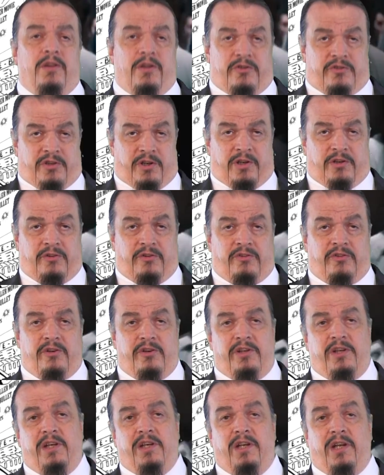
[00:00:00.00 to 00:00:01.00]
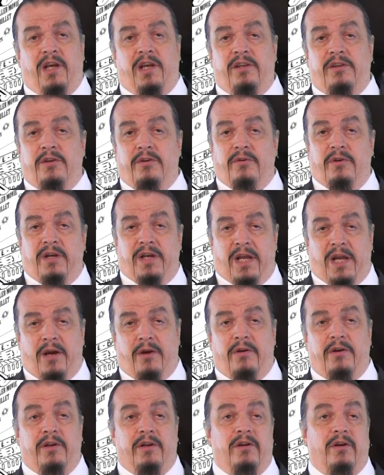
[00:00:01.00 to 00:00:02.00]
The changes in D N A that are
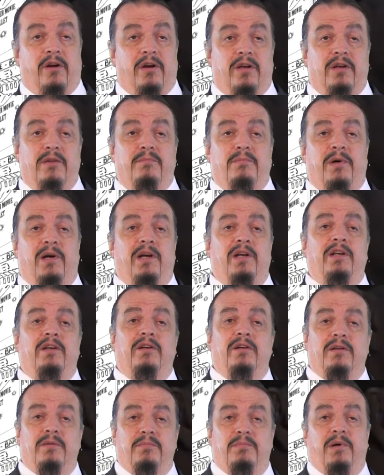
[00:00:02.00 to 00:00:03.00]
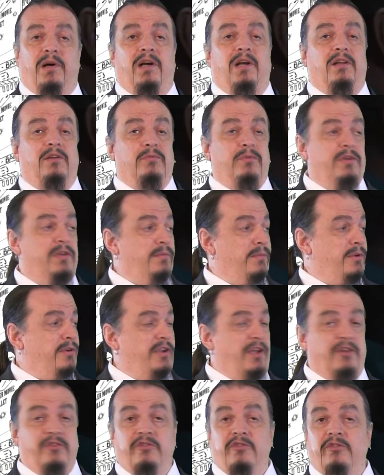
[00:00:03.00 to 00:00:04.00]
inherited are combined and compiled with the
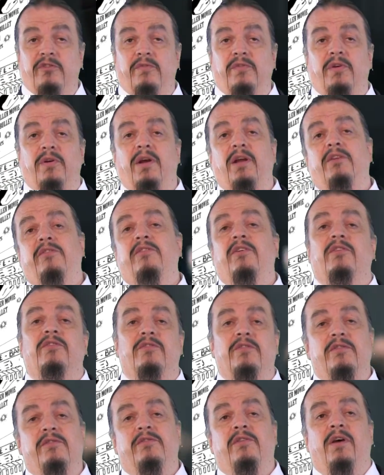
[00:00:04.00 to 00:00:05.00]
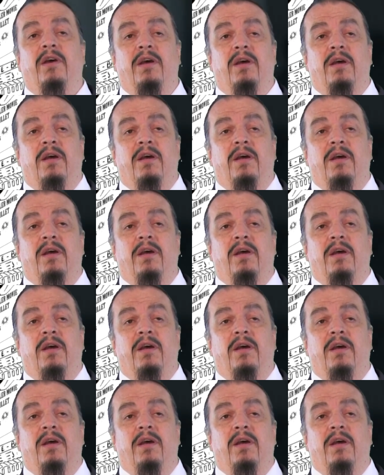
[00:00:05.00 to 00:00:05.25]
mutations of your ancestors.